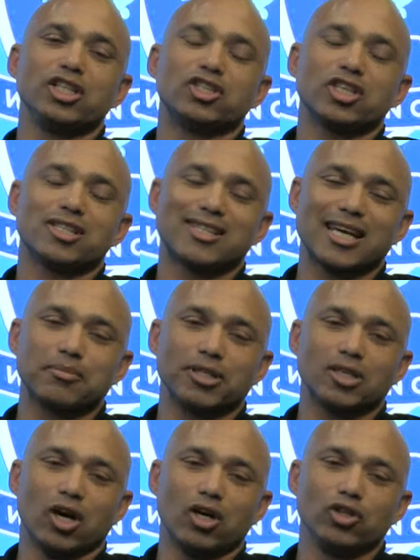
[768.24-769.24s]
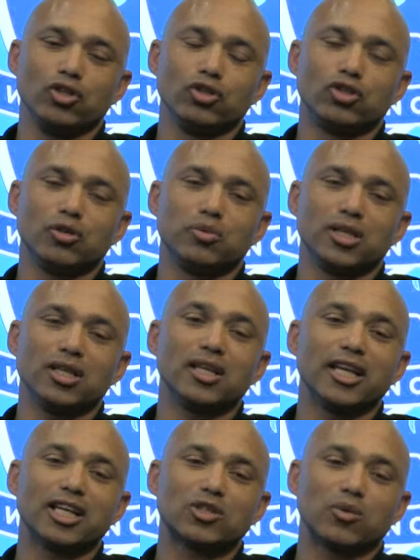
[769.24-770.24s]
each segment on YouTube within
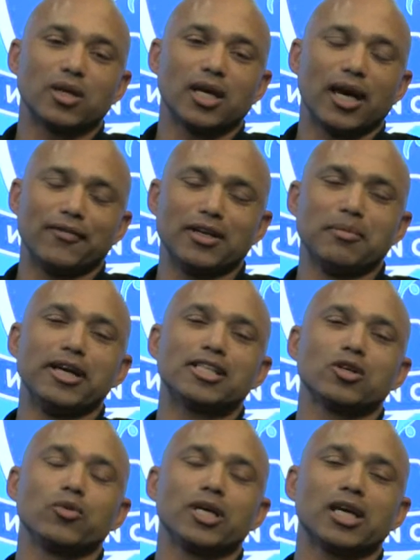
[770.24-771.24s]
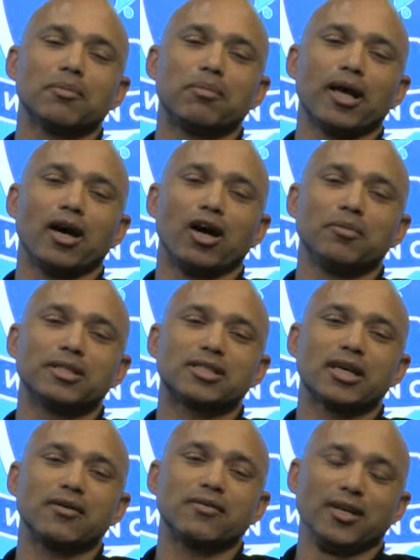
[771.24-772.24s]
the next week. Have an amazing weekend. Play hard, be
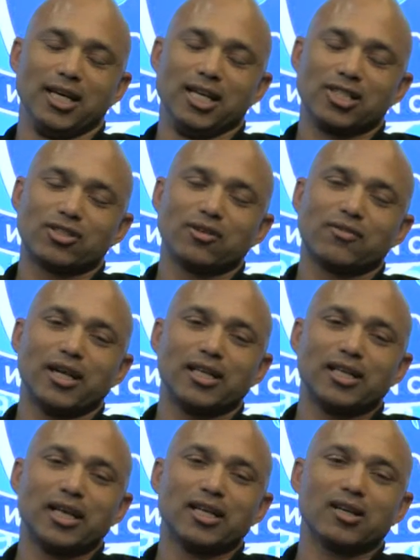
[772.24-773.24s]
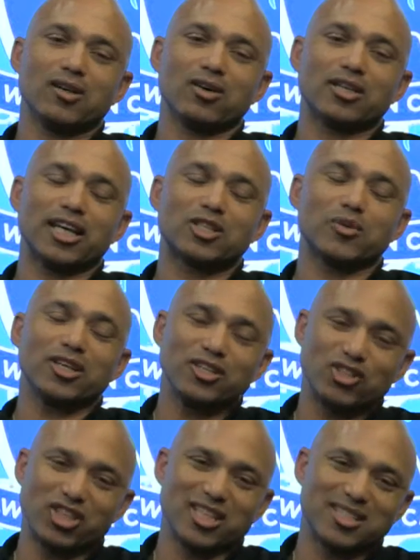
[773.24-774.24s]
safe. See you Friday 9 o'clock next week.
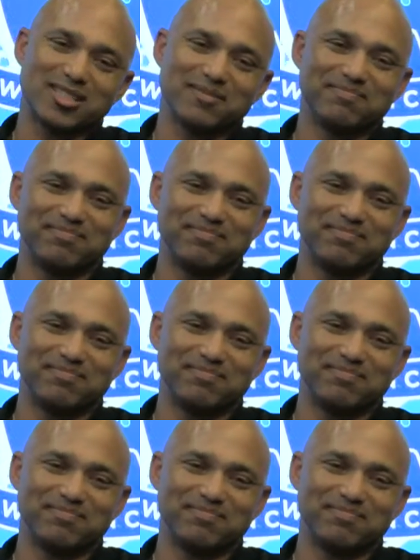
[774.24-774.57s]
Cheers.